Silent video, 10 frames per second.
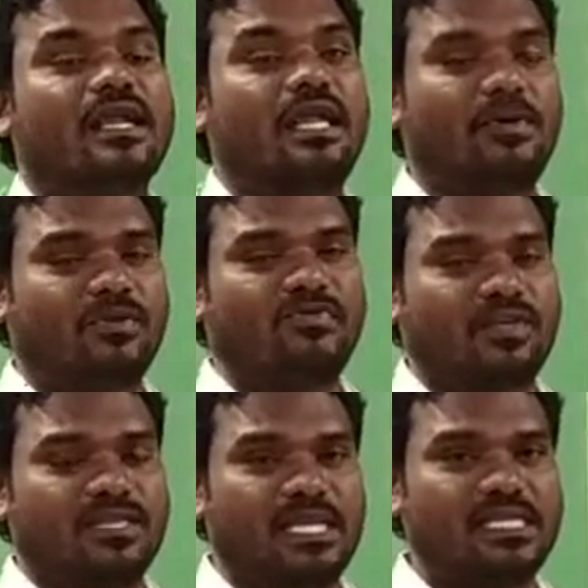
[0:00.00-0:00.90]
kept
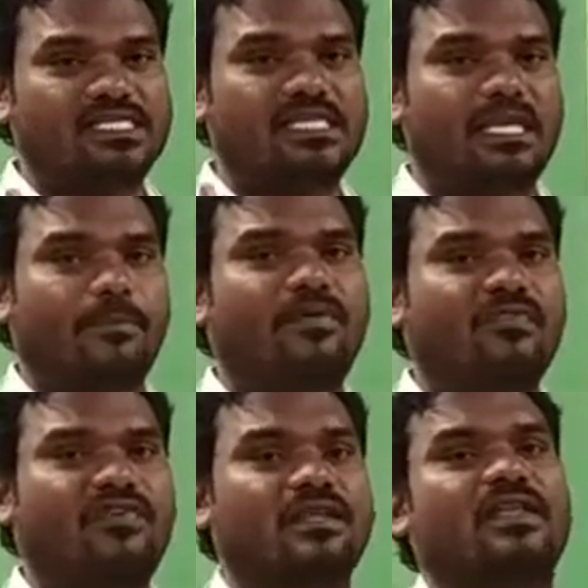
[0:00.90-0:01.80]
for
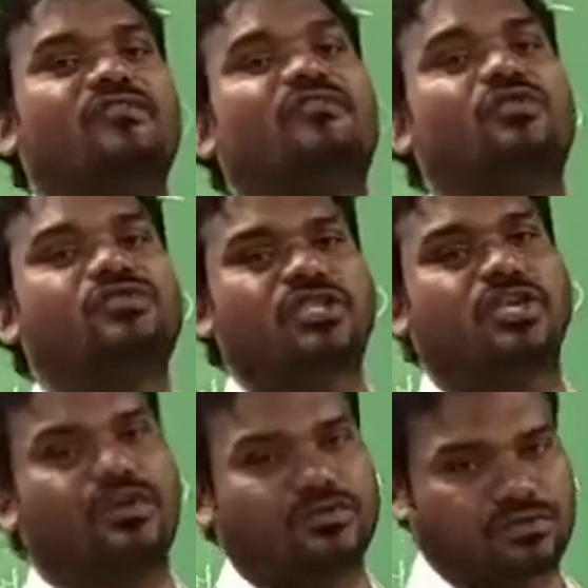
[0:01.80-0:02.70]
the
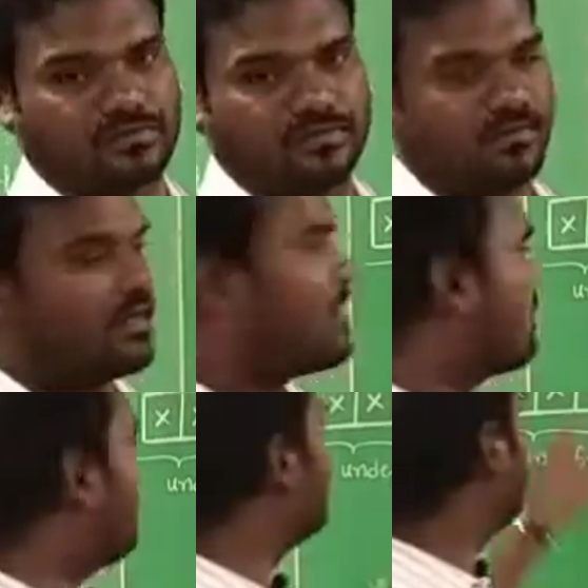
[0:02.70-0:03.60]
future use. That means